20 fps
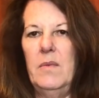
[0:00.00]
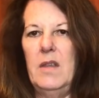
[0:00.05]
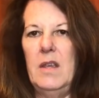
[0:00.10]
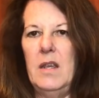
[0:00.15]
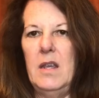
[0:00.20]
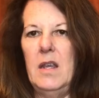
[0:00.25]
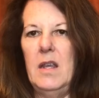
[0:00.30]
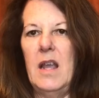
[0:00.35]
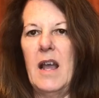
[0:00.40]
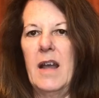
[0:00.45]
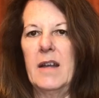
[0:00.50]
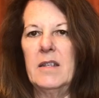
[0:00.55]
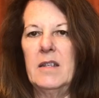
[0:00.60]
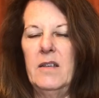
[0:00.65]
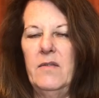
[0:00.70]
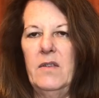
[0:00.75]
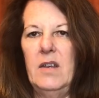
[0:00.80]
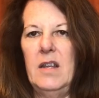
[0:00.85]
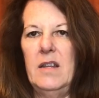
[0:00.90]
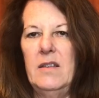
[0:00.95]
the
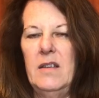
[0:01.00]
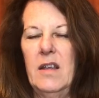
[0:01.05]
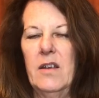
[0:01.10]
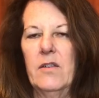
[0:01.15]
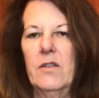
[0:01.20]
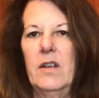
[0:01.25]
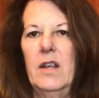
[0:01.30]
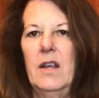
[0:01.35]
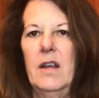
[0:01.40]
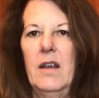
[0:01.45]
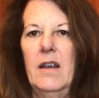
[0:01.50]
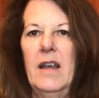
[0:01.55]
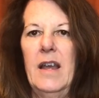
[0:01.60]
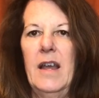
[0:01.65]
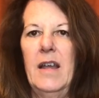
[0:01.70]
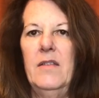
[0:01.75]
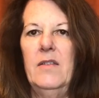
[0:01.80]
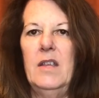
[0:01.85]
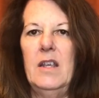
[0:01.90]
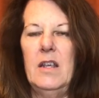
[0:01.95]
activities area,
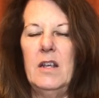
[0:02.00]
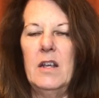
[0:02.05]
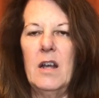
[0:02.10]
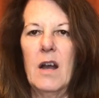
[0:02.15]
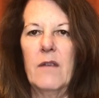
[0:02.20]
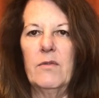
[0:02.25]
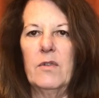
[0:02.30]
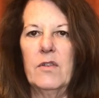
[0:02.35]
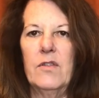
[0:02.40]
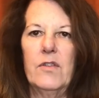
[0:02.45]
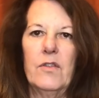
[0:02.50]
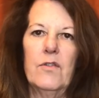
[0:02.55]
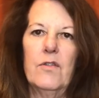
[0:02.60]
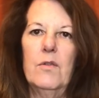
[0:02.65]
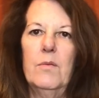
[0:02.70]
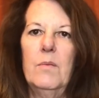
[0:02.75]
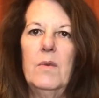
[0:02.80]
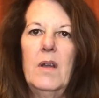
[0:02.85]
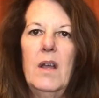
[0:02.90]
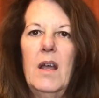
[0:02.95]
and the conference room,